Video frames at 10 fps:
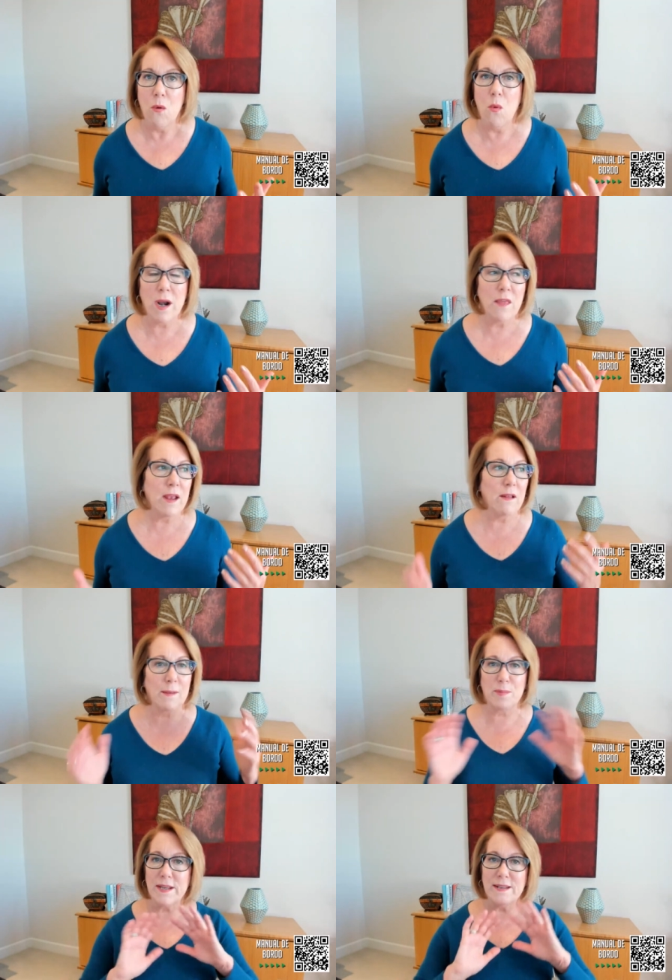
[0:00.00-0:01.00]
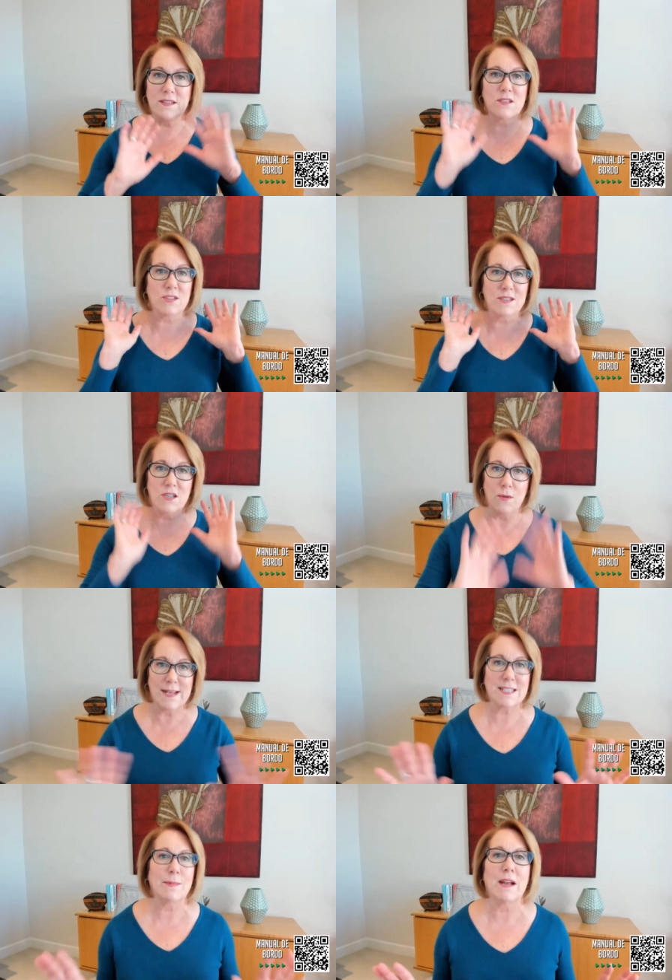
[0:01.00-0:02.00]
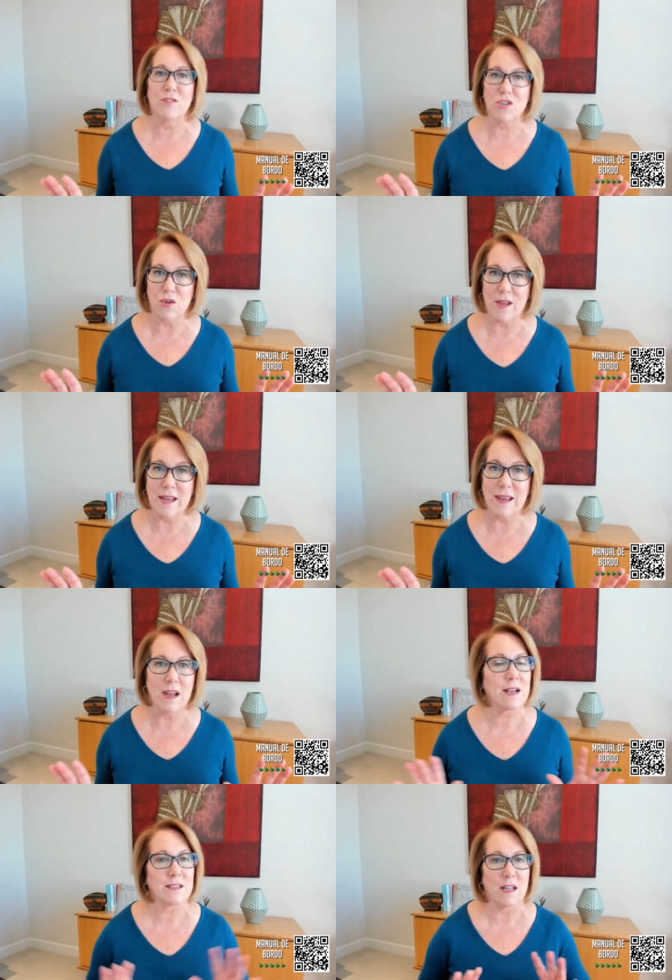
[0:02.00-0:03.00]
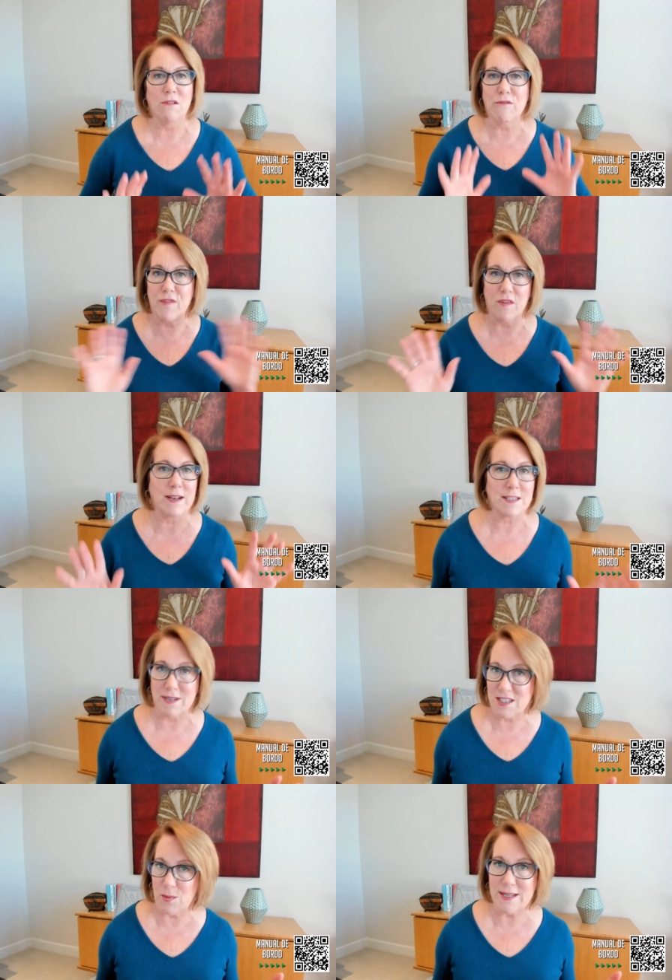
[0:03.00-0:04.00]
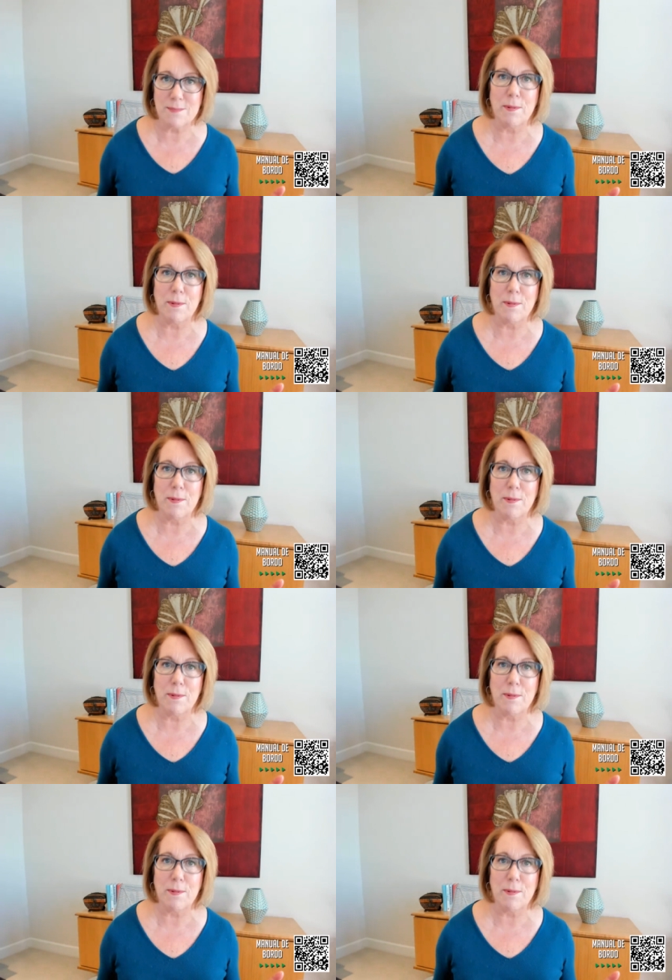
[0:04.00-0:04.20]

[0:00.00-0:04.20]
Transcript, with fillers: What are they like, please just don't ask me to ever do that again, because I don't feel like it's my sweet